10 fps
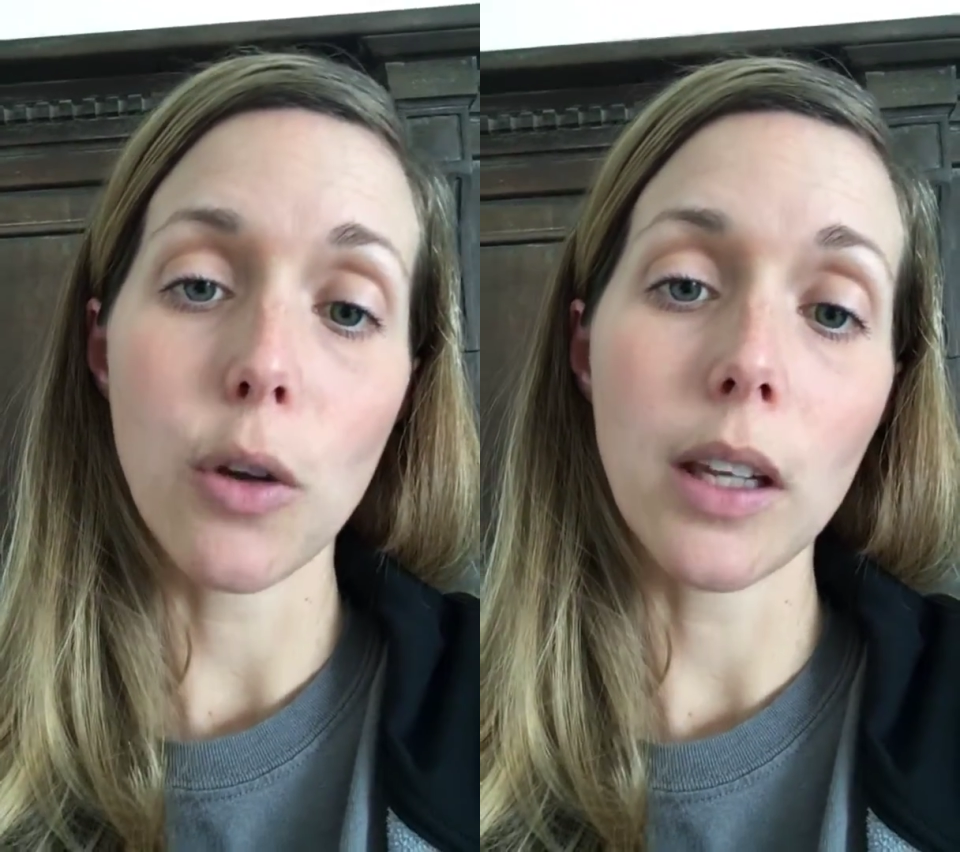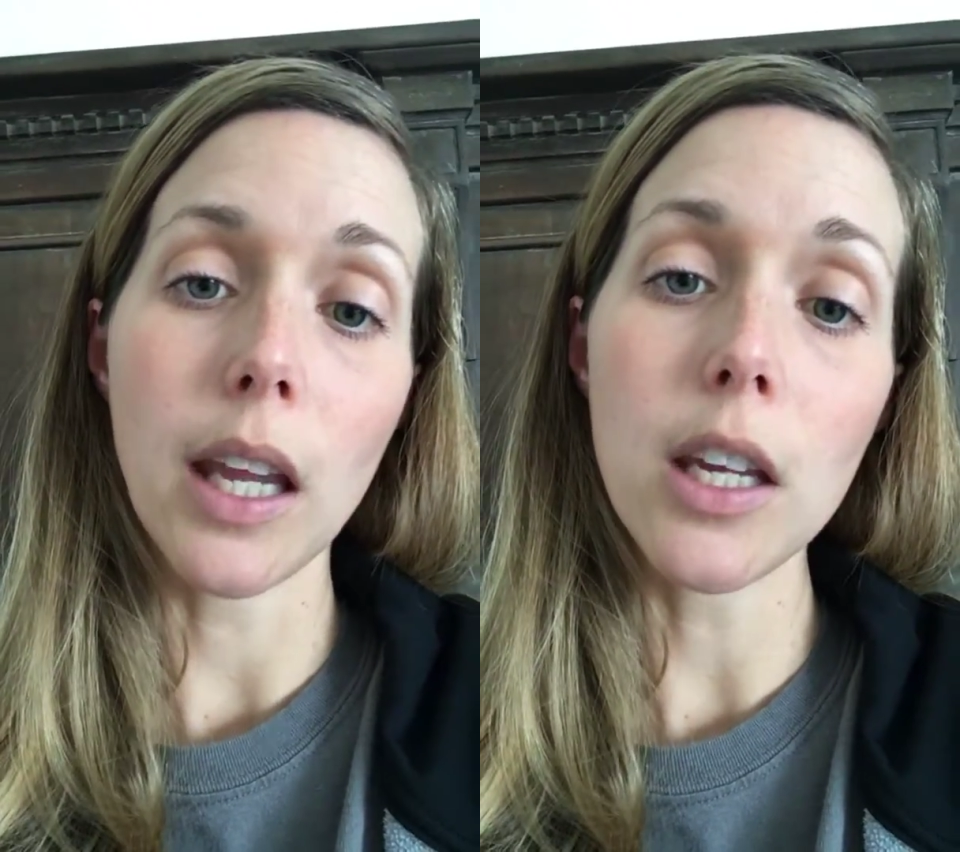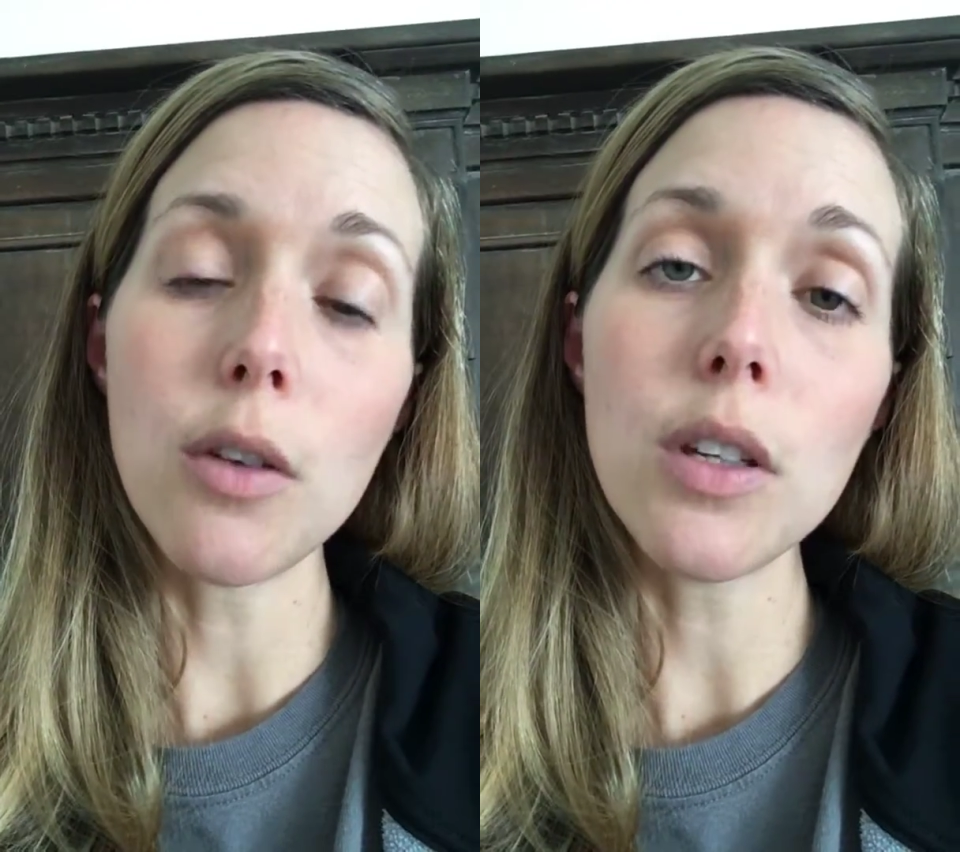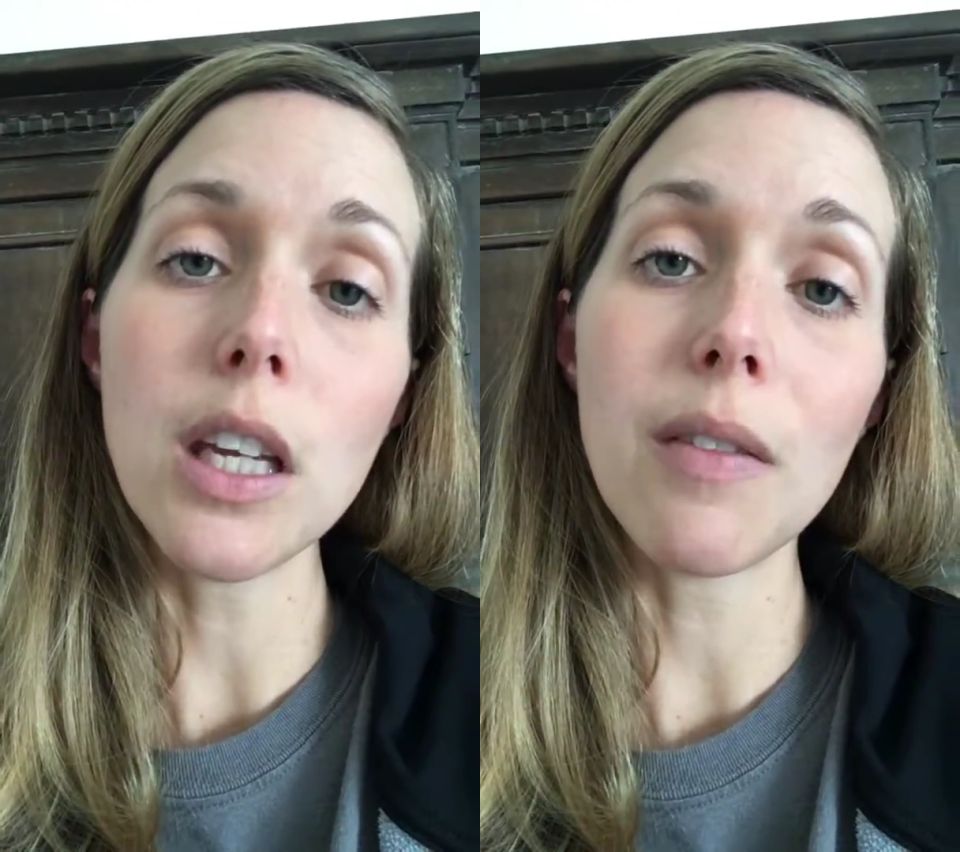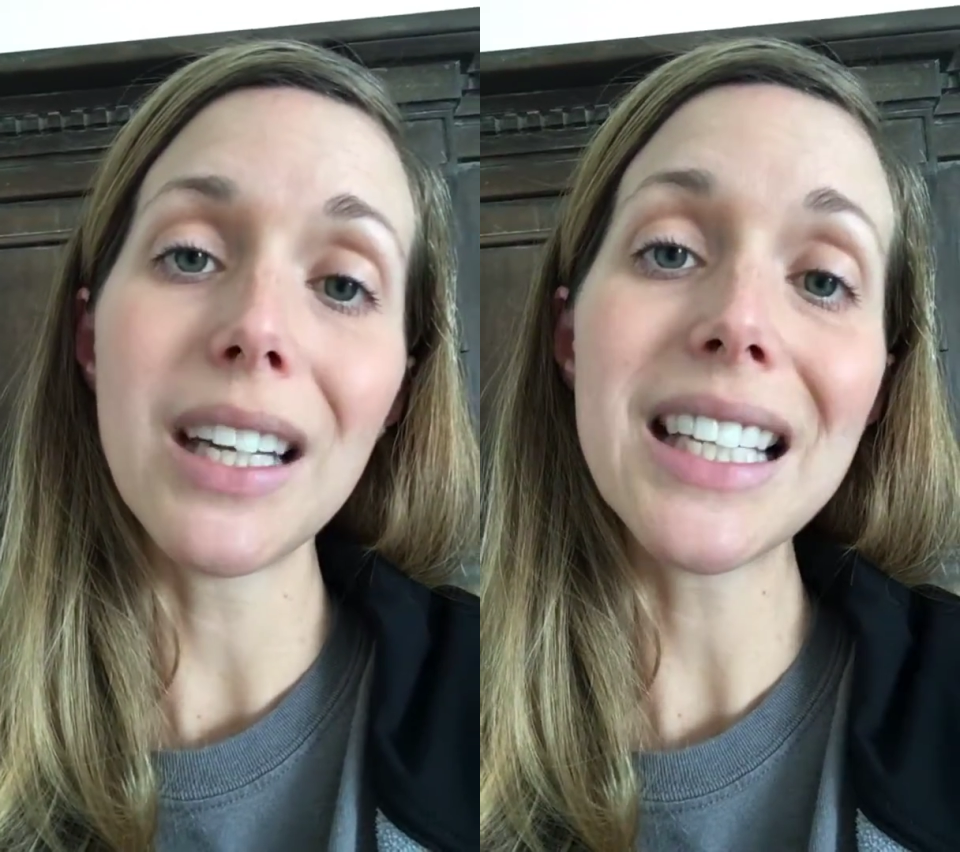So I'd like you to
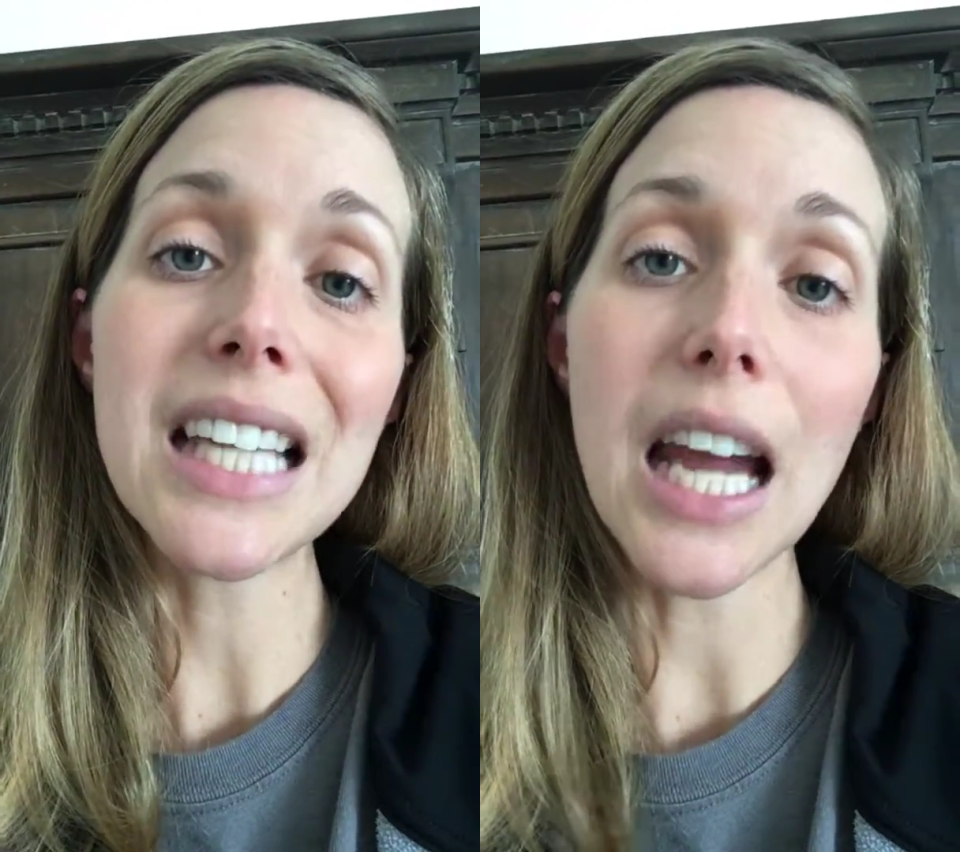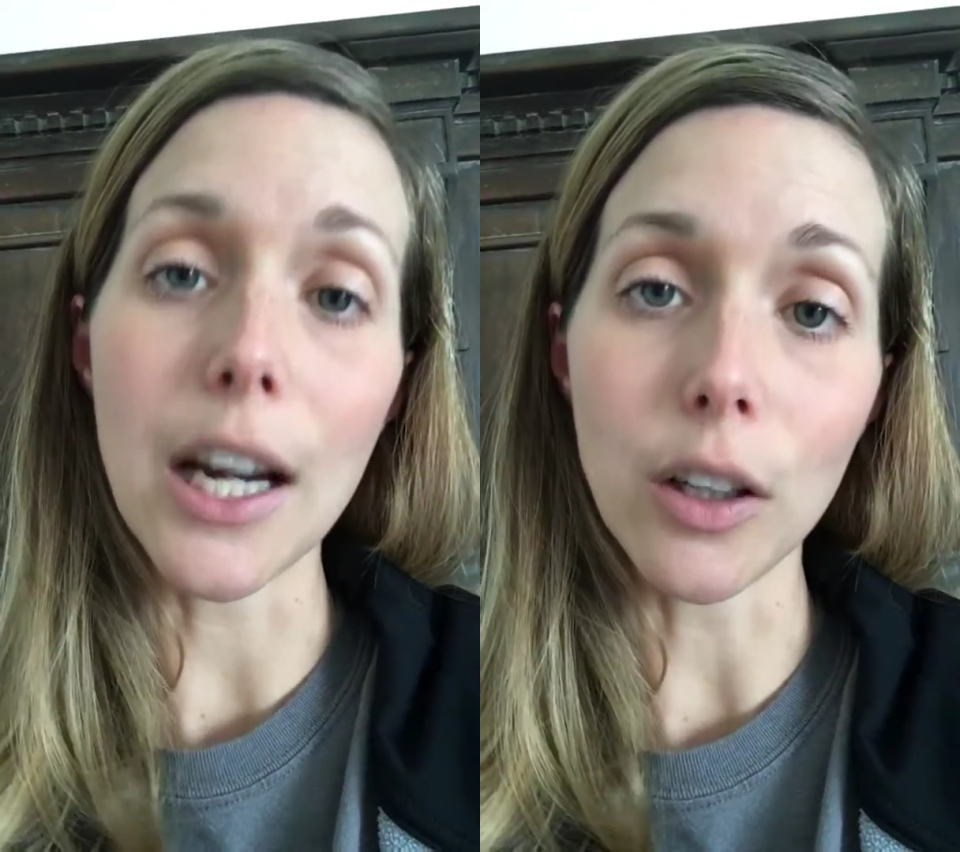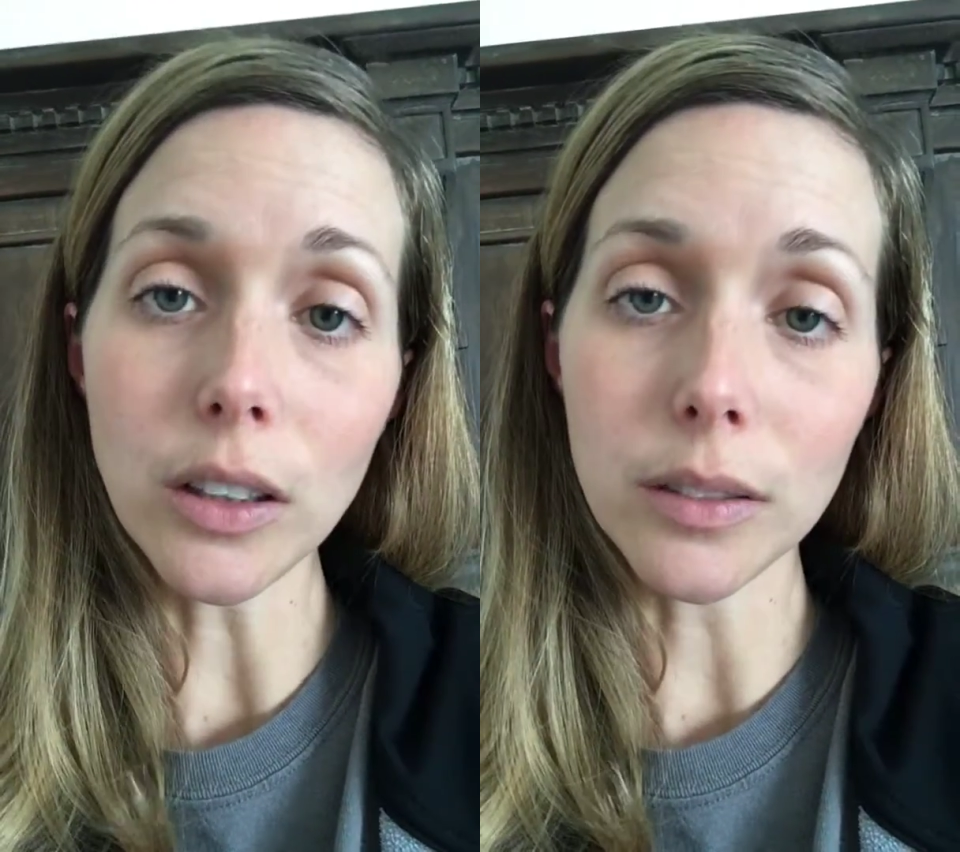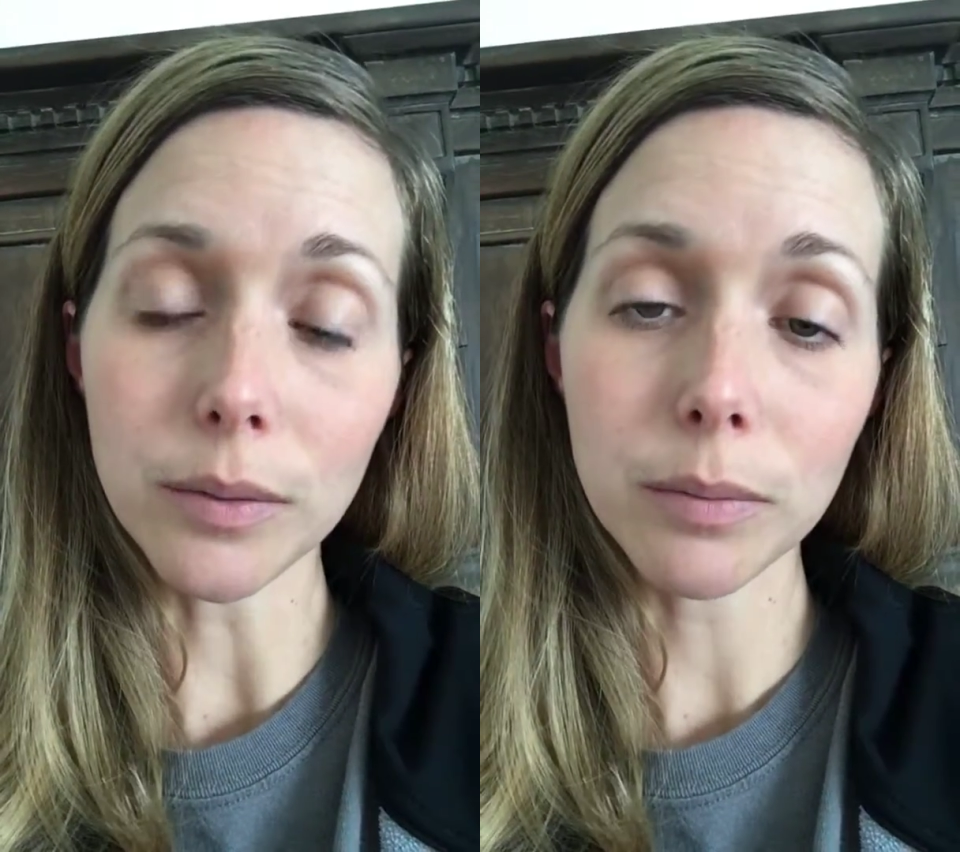give it a title.